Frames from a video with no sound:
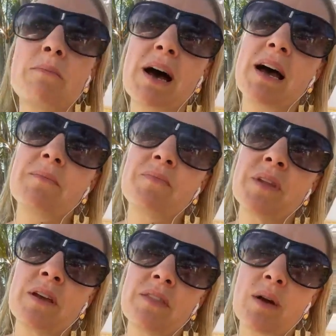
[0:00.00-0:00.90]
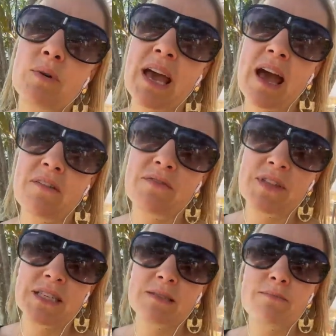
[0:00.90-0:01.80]
but that we have
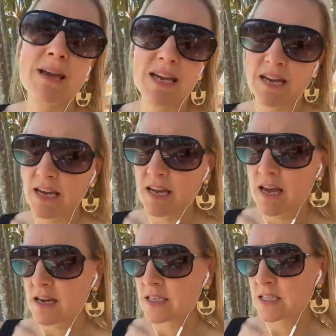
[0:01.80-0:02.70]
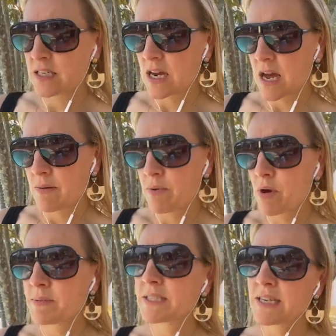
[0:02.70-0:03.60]
this meaning and
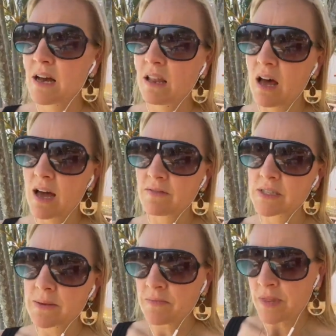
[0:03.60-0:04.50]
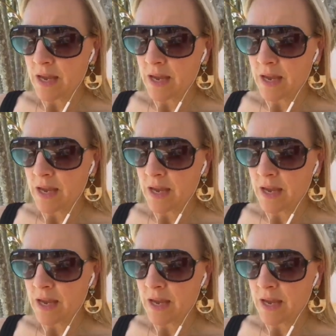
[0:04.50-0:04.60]
purpose in our lives.